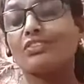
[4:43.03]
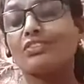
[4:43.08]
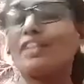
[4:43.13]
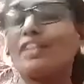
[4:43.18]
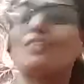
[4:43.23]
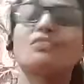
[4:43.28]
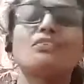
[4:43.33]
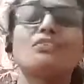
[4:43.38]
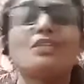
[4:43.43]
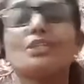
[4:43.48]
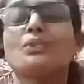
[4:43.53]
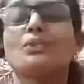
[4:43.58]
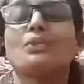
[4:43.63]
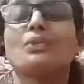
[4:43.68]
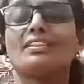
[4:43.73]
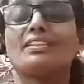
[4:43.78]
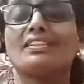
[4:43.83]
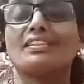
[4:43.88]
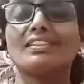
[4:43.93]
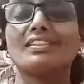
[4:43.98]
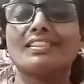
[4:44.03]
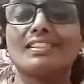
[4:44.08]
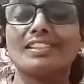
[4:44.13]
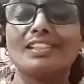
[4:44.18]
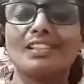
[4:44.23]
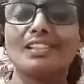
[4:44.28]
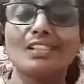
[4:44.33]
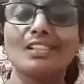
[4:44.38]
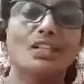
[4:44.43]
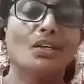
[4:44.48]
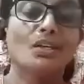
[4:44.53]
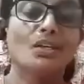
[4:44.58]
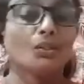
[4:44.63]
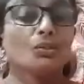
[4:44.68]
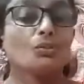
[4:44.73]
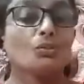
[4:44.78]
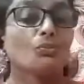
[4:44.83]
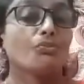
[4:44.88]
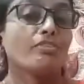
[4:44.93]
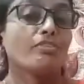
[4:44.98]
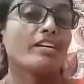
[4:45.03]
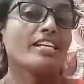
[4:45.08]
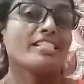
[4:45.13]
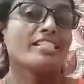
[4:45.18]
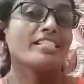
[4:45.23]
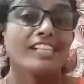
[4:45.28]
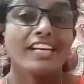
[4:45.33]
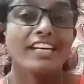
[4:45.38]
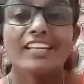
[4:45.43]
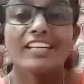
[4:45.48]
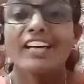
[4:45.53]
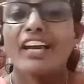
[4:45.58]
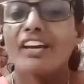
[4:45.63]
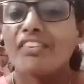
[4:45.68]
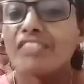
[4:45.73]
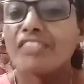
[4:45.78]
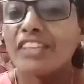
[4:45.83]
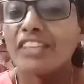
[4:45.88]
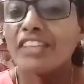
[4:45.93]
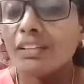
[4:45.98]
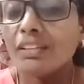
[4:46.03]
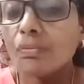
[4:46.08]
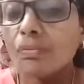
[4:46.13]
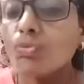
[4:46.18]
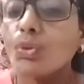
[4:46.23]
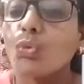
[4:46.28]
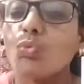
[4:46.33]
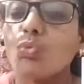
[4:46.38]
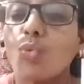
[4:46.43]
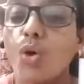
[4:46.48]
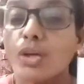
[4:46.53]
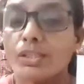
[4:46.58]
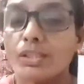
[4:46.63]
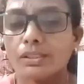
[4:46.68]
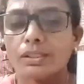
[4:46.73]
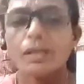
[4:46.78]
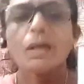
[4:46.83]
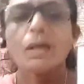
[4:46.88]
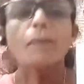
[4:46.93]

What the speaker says: Whenever you are thirsty, you felt like having water.